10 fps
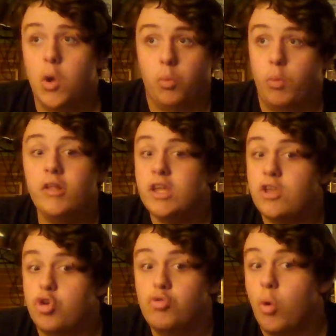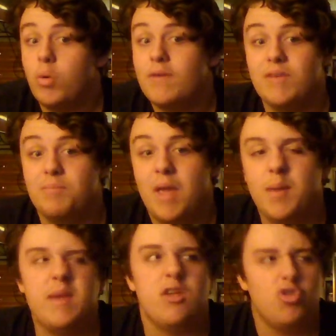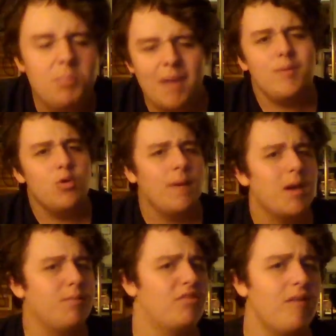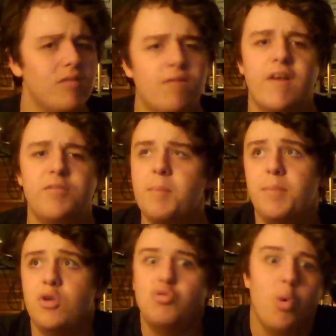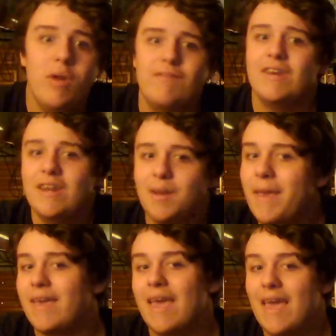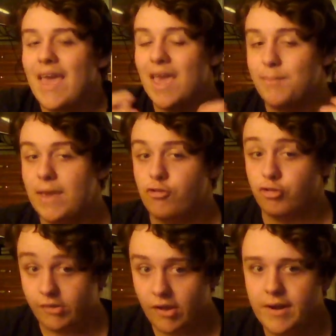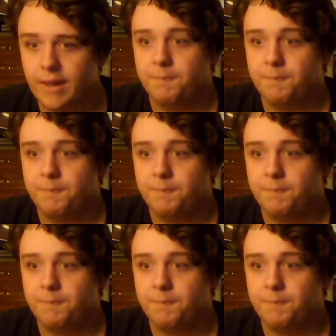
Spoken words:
Really, you don't even maybe you pick up a 7th defenseman, but you don't even need to make a major signing.